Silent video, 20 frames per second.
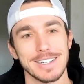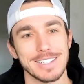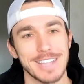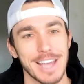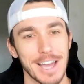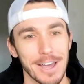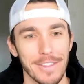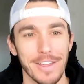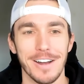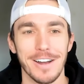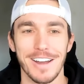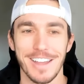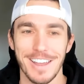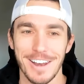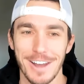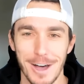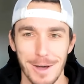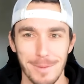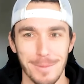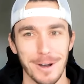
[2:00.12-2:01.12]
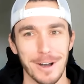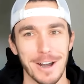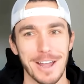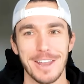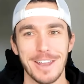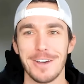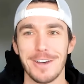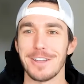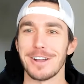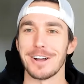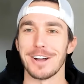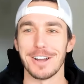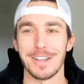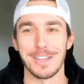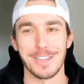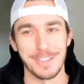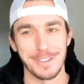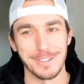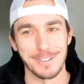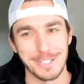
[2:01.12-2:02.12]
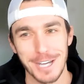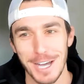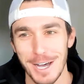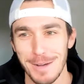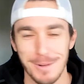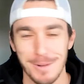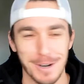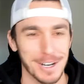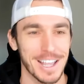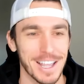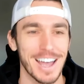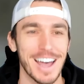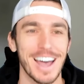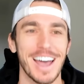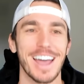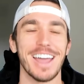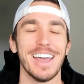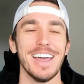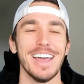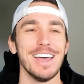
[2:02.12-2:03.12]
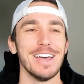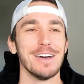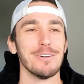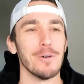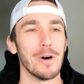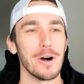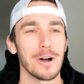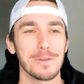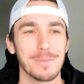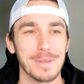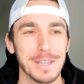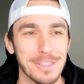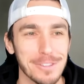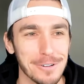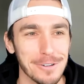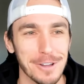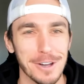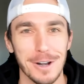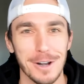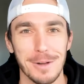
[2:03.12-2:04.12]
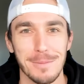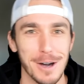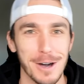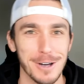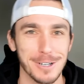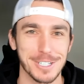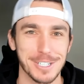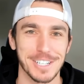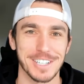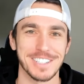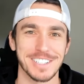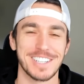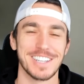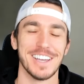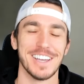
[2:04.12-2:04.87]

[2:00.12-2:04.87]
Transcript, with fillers: down there in Auburn. I know you're a huge Auburn guy. Walk me through your emotions